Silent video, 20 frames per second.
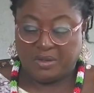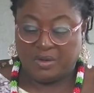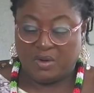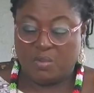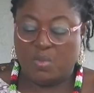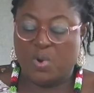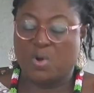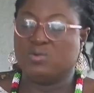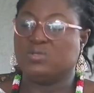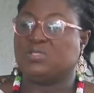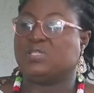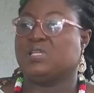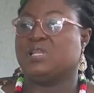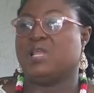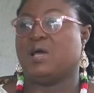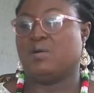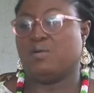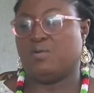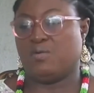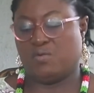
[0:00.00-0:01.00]
bo hu se
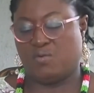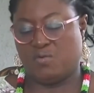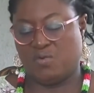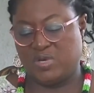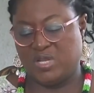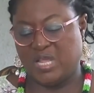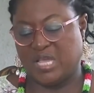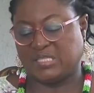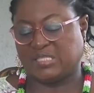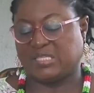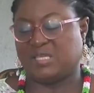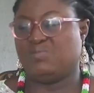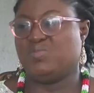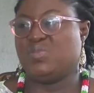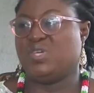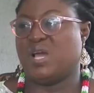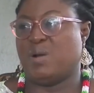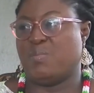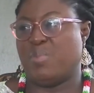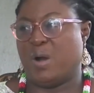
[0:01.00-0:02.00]
na wo de asem
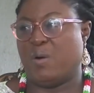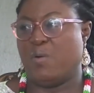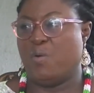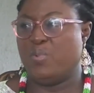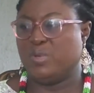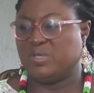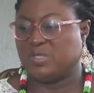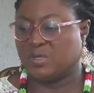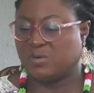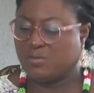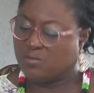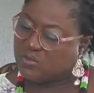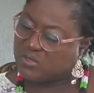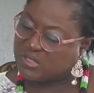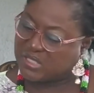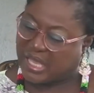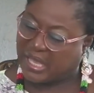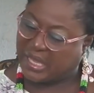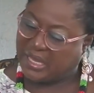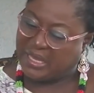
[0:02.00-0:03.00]
bi aba wo pe se hu
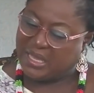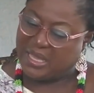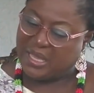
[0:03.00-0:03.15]
se